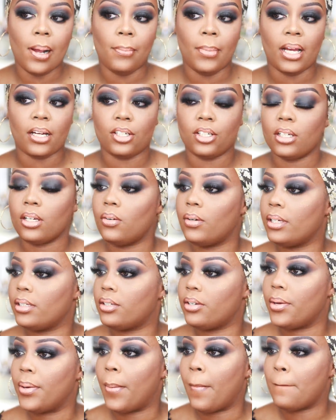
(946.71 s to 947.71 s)
I'm actually going
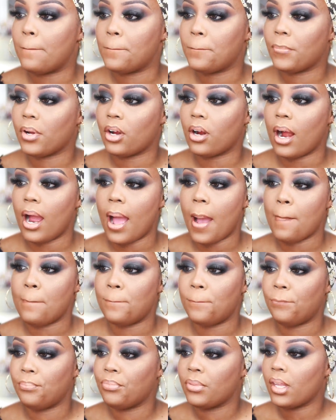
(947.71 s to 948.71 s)
to
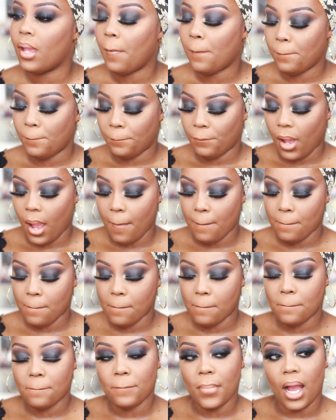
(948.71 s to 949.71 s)
grab
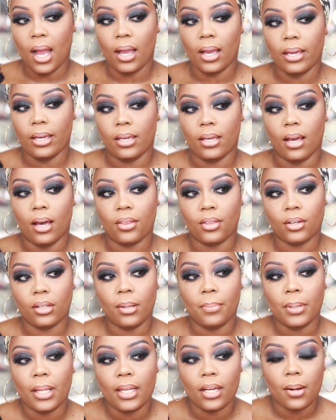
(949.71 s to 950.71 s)
my other
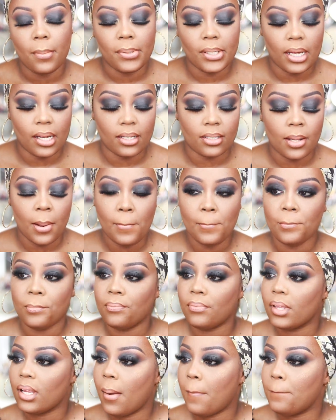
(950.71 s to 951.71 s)
lip liner because
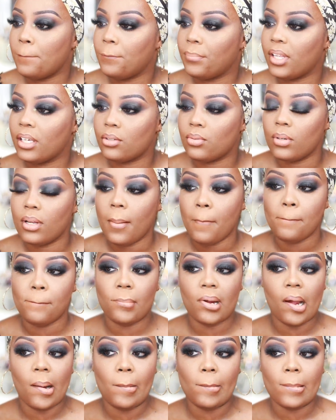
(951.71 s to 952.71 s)
this one
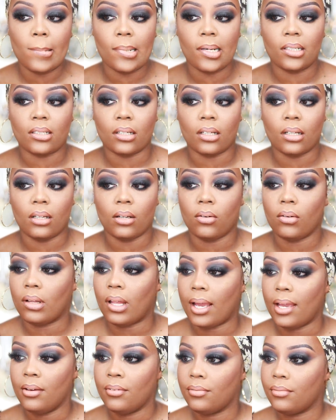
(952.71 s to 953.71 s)
is a little
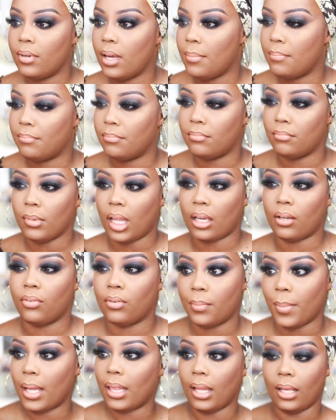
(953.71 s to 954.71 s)
light and like
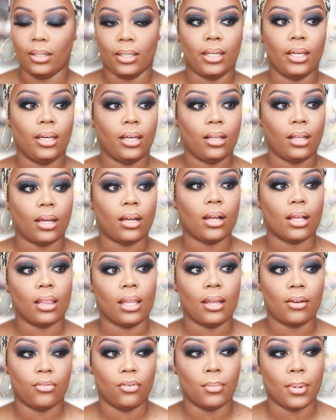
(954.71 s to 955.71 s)
for my liking. Like I
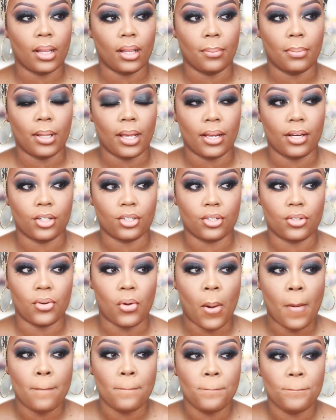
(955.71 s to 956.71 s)
like for my lip liner
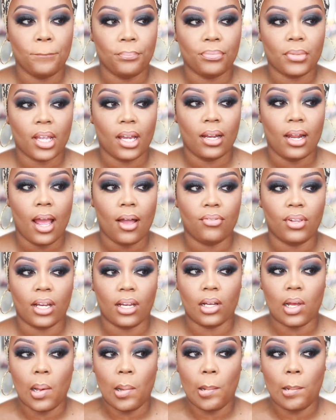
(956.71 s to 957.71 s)
to kind of have
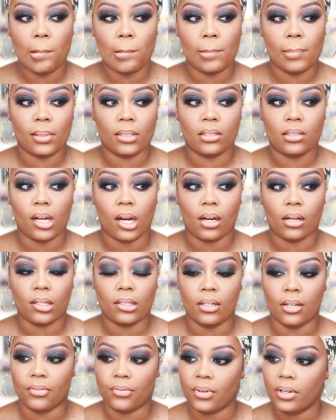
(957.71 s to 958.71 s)
like a
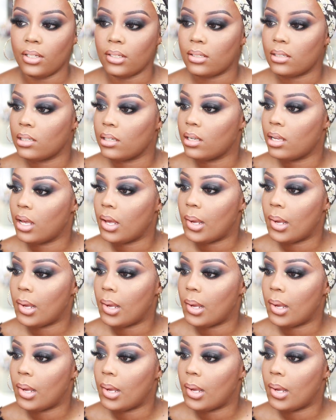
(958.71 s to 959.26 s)
stark difference.